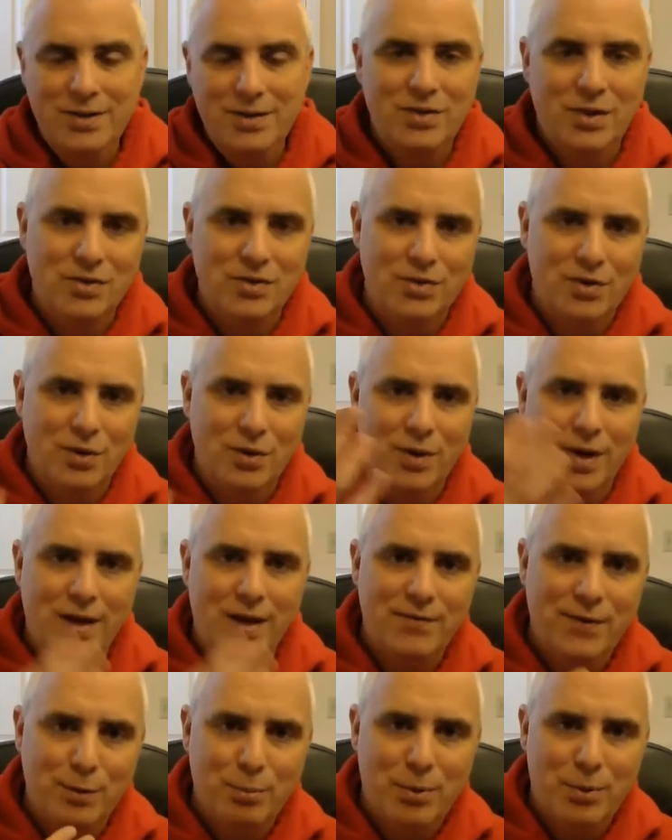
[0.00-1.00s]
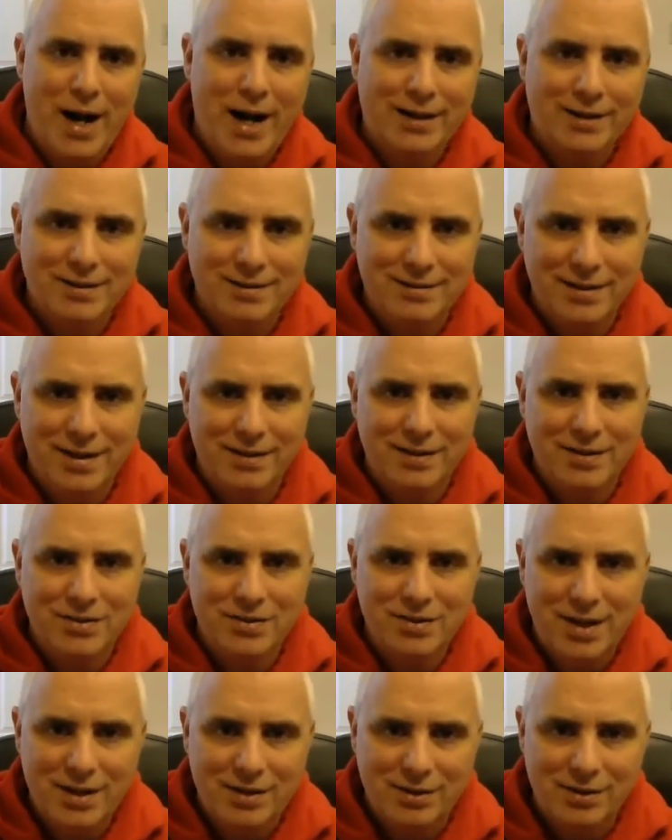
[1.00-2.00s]
so so if you're practicing the
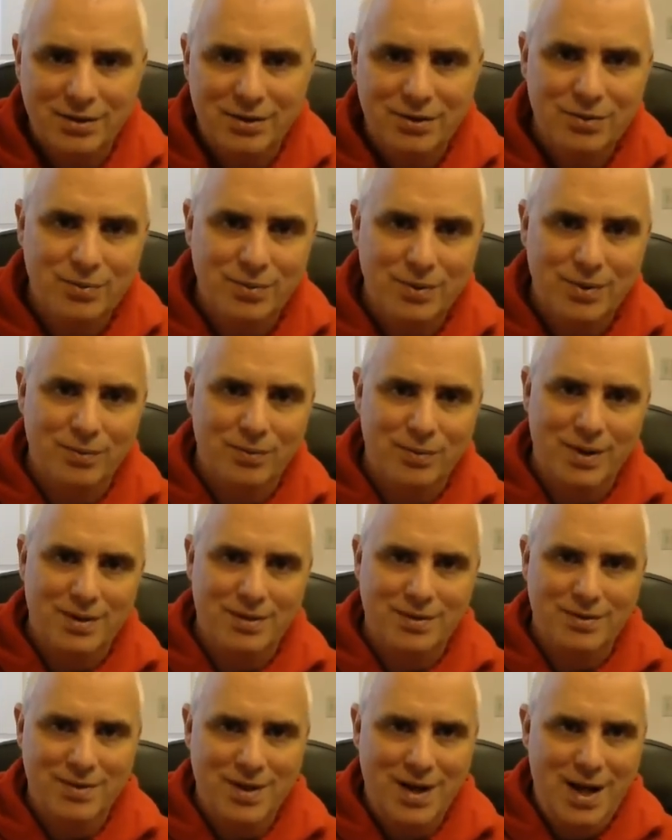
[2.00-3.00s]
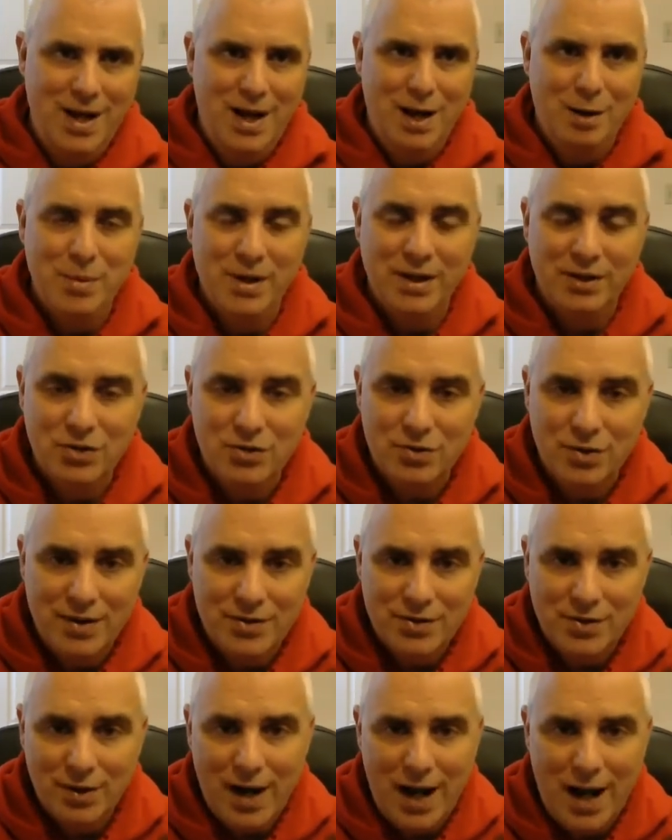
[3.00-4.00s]
skills when, when a big
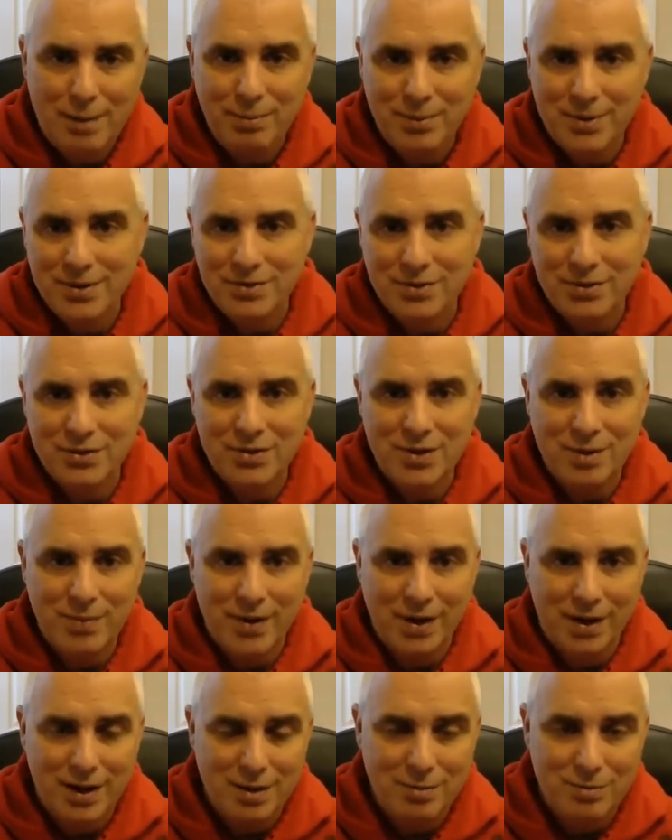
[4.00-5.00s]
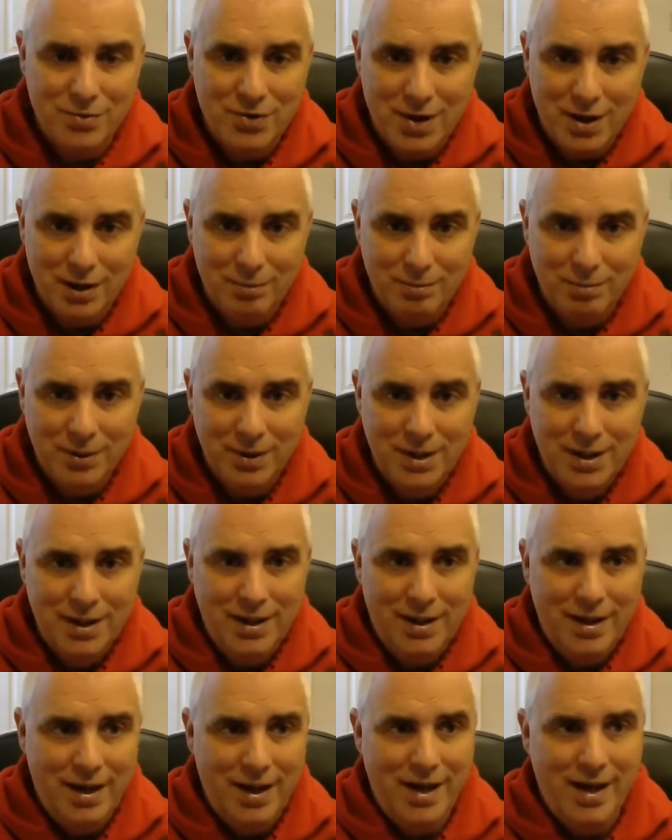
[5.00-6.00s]
stressor happens or something comes up
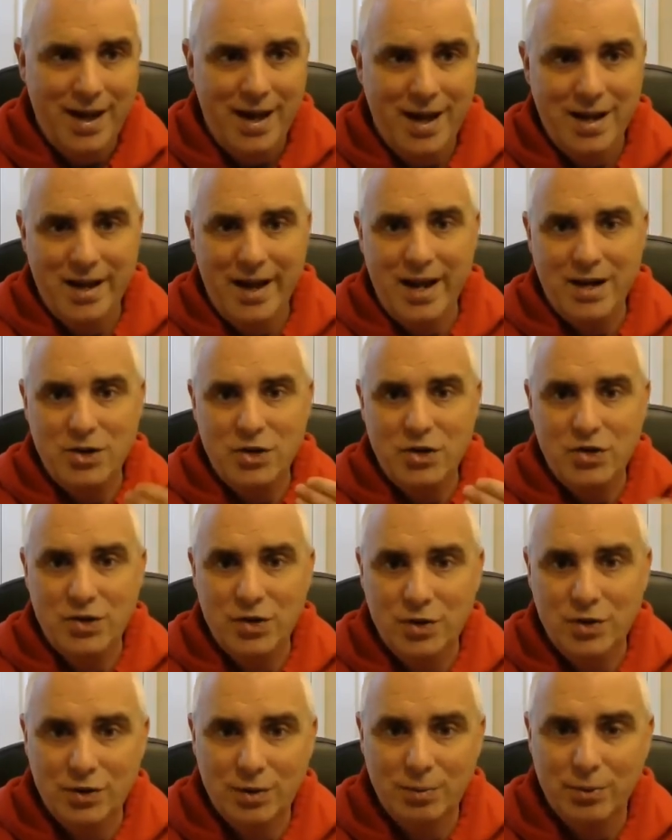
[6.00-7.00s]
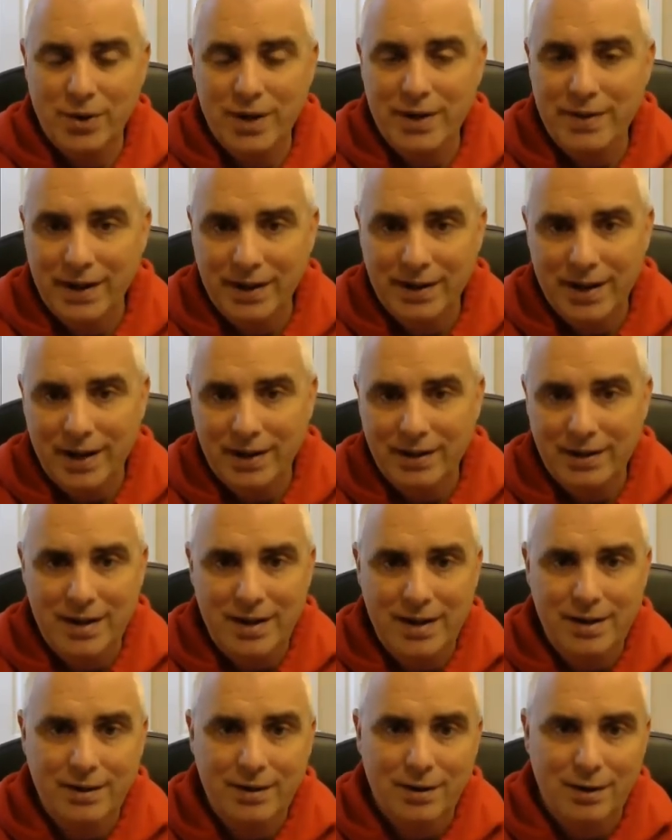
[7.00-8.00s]
and, and you use a breathing
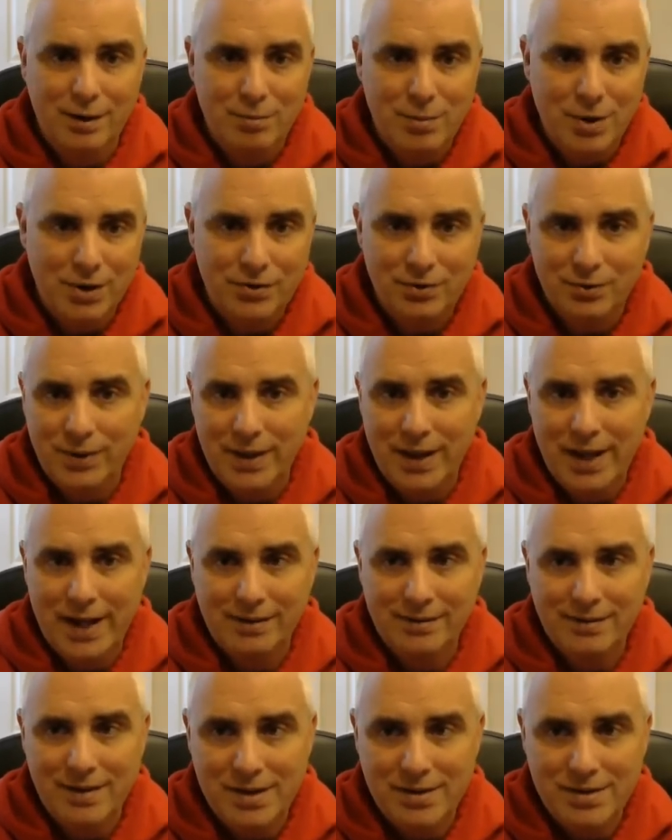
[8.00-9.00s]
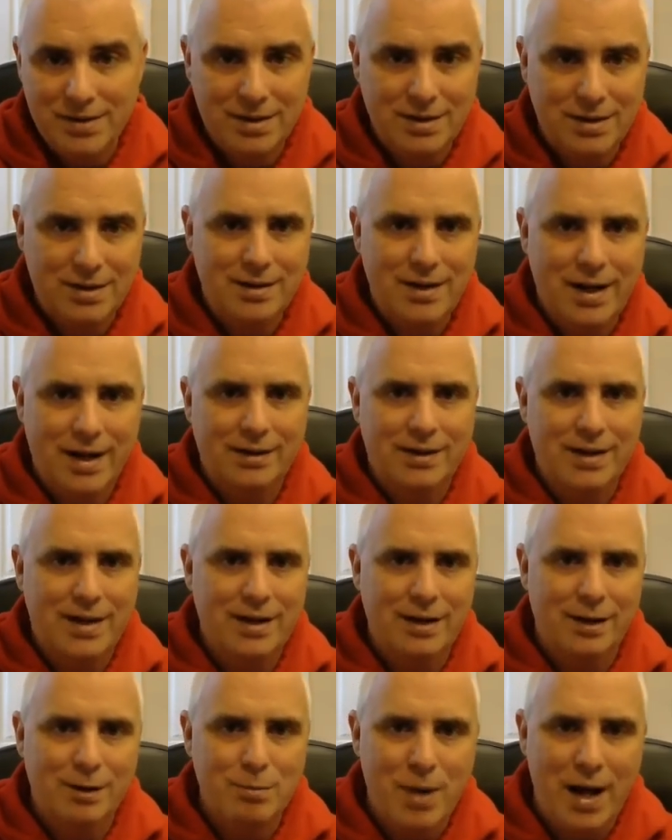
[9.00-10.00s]
technique or a muscle relaxation
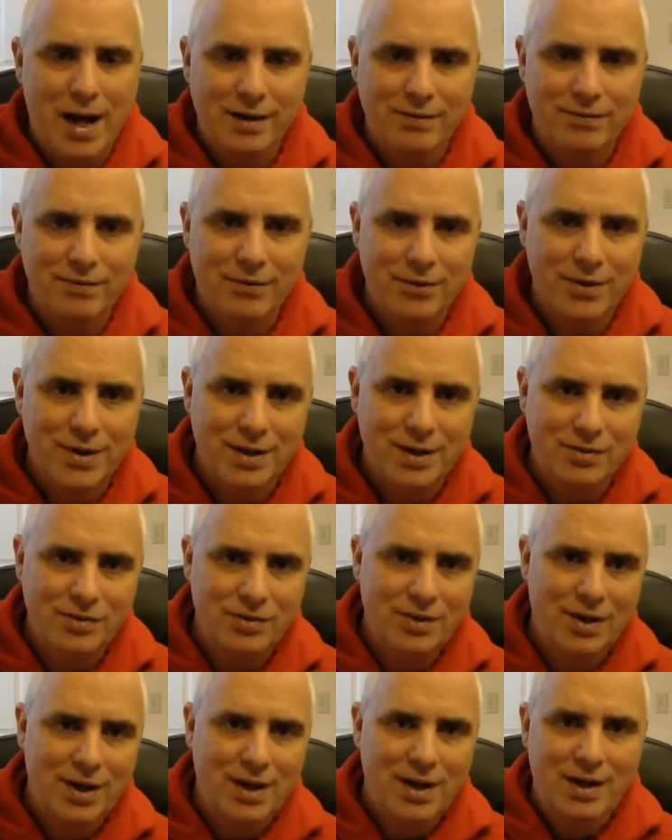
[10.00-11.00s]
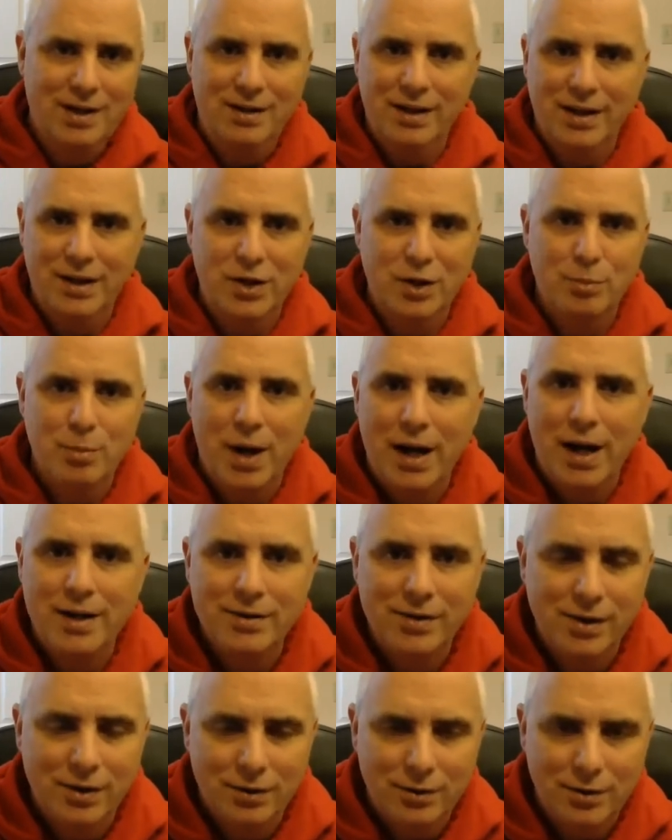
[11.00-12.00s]
technique or mindfulness like your
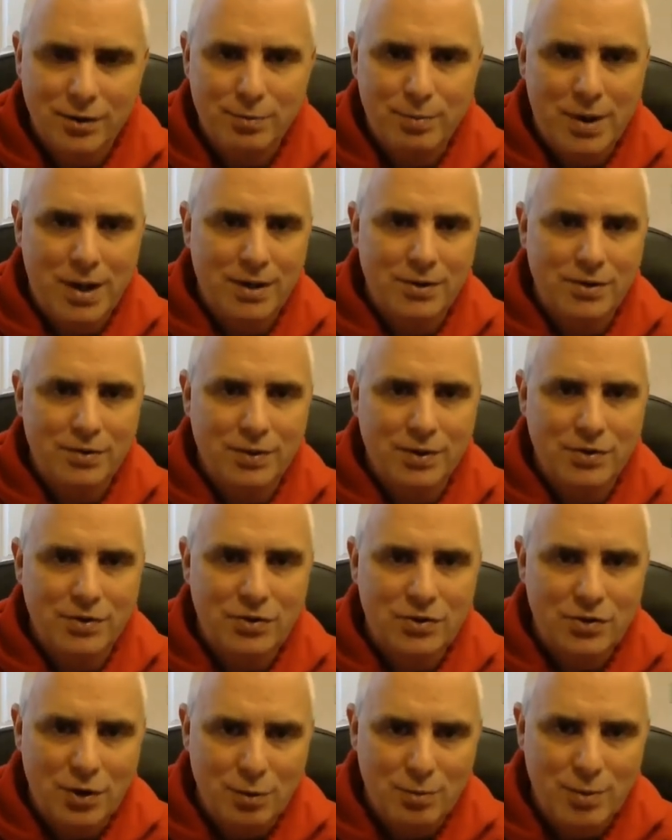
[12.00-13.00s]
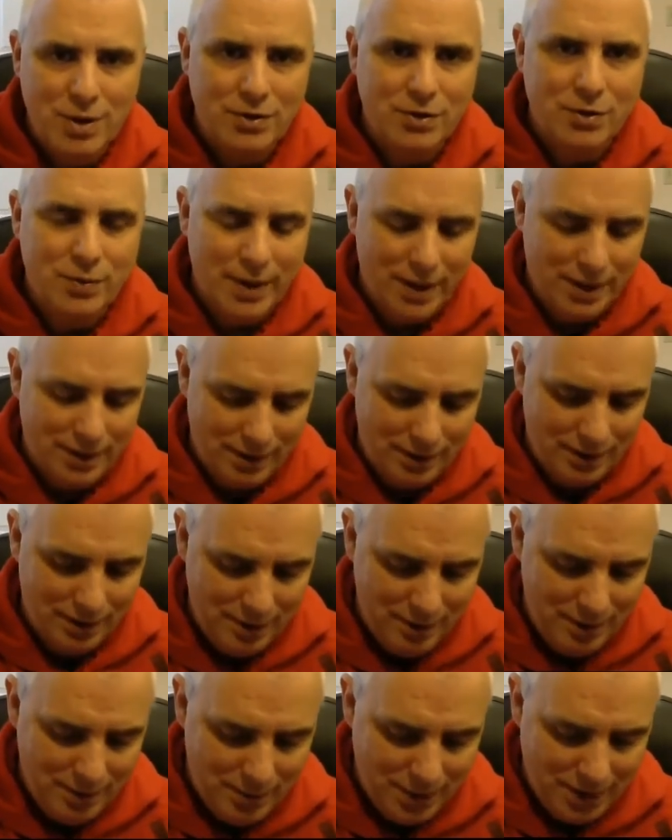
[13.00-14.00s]
body's going to respond to it so much quicker
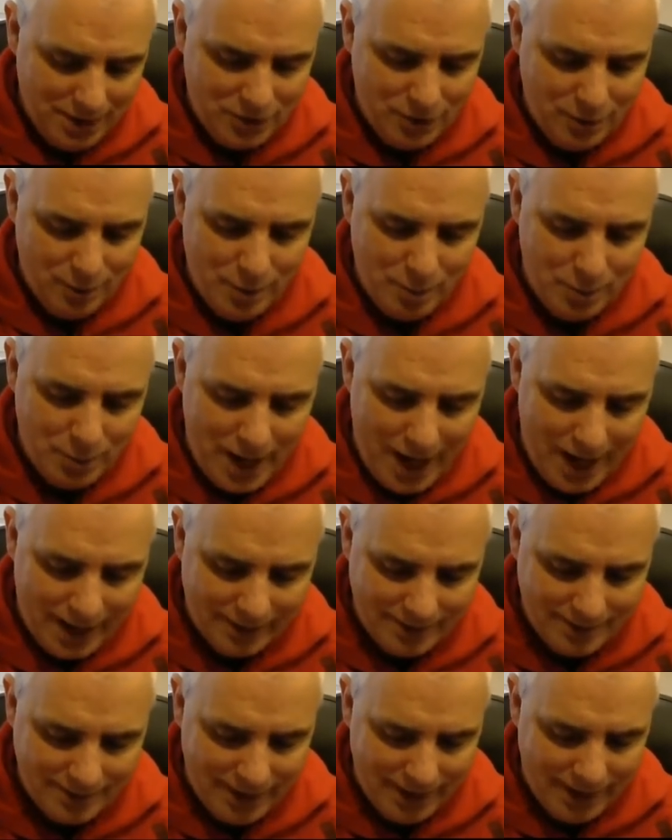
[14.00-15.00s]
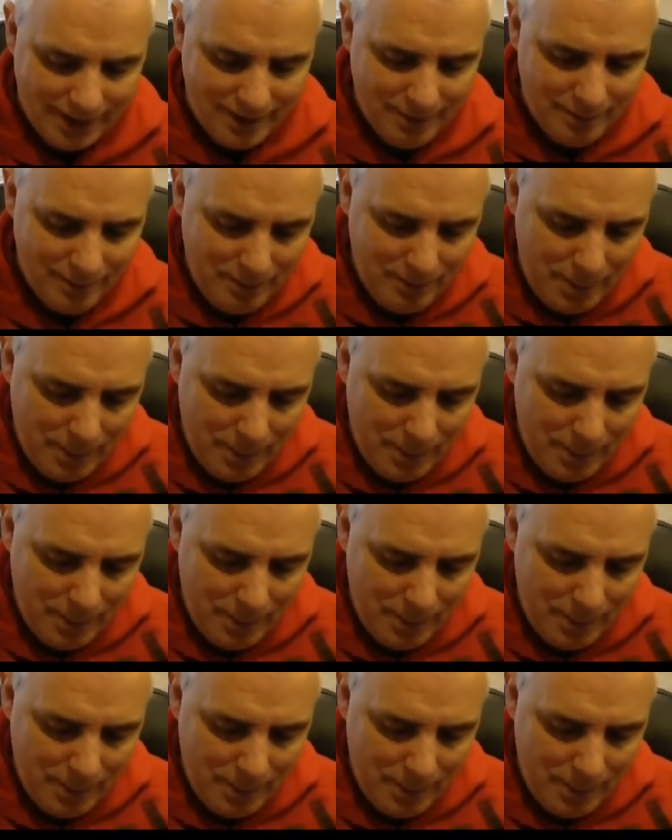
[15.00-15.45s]
because you've been practicing it